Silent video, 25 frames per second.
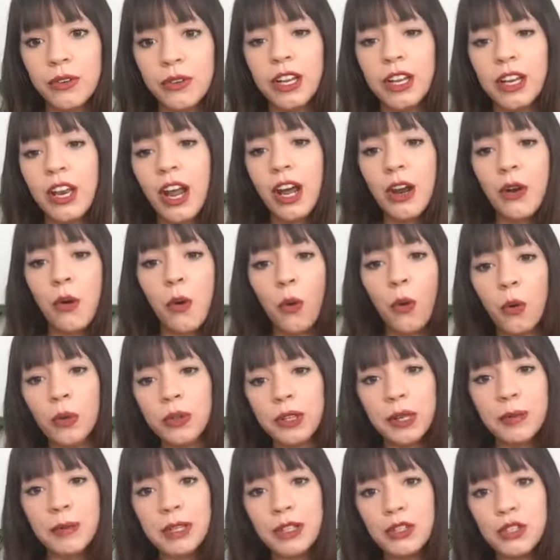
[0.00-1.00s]
not
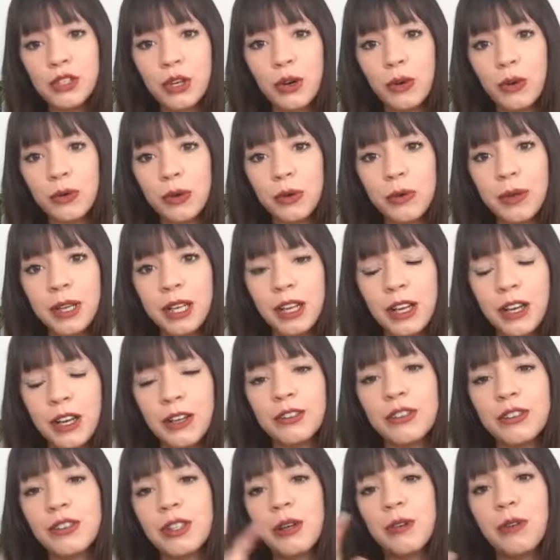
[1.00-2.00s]
only be shown where we can go
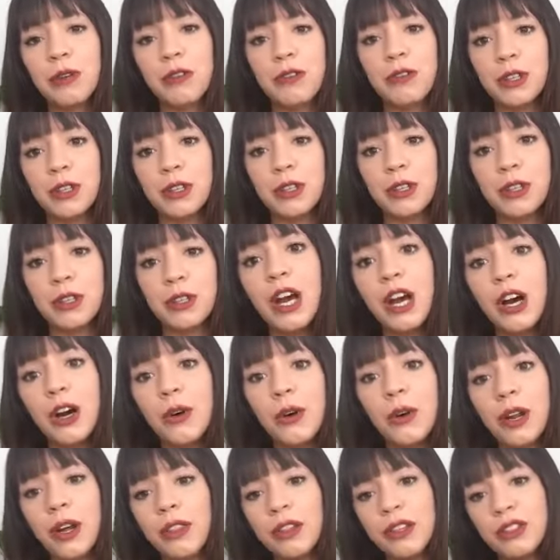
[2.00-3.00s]
so that we feel
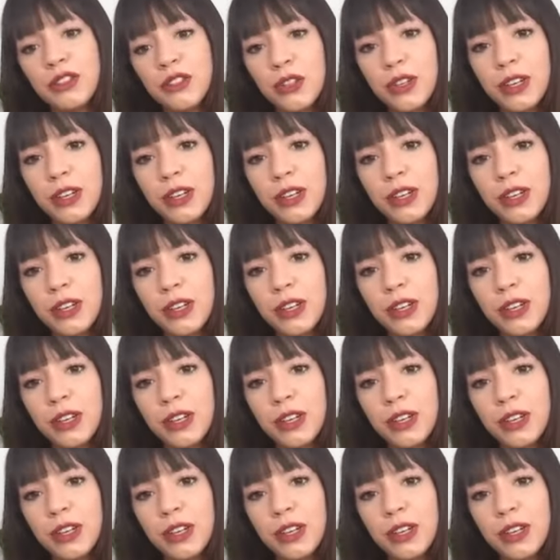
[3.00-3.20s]
alone on the journey